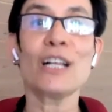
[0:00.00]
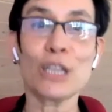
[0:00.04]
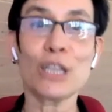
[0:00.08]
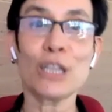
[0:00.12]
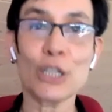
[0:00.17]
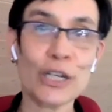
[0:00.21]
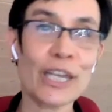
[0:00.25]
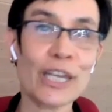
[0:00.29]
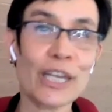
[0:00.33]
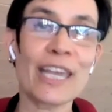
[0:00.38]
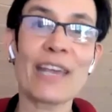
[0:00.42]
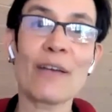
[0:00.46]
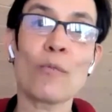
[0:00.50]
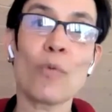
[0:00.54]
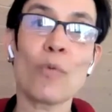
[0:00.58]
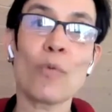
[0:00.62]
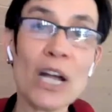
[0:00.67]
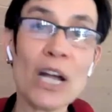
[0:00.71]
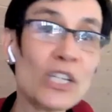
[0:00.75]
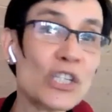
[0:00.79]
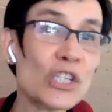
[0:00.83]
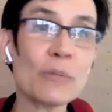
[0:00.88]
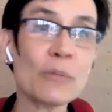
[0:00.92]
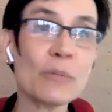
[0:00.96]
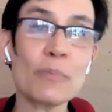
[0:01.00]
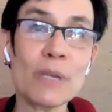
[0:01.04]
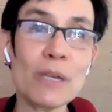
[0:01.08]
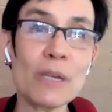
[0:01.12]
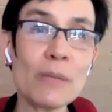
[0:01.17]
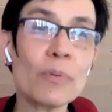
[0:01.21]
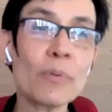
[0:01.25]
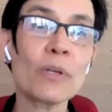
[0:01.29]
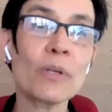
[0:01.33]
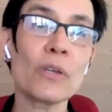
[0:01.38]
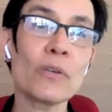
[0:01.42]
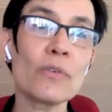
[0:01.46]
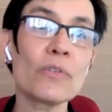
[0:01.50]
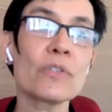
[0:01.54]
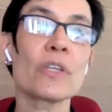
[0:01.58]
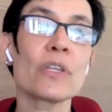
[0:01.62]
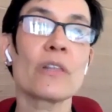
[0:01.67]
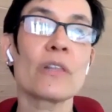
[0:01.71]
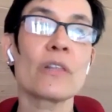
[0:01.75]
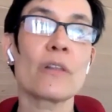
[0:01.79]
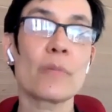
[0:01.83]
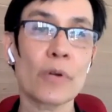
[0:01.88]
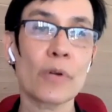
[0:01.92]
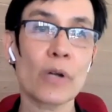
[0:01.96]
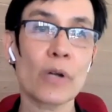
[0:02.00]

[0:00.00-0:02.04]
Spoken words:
watching people using their